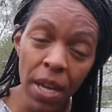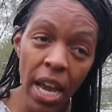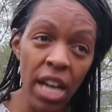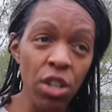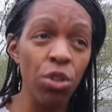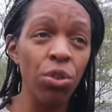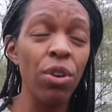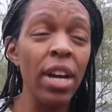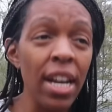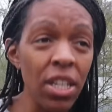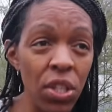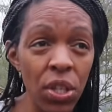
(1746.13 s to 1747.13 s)
and
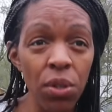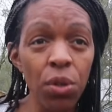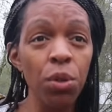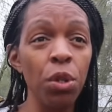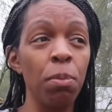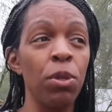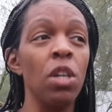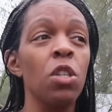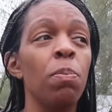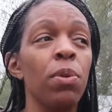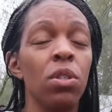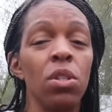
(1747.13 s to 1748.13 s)
gratitude
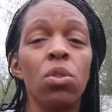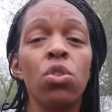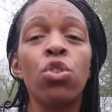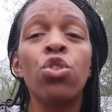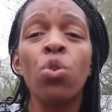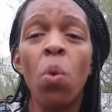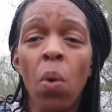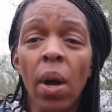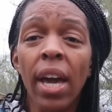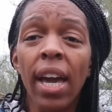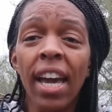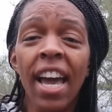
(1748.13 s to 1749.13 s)
does produce
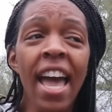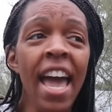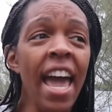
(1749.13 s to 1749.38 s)
joy,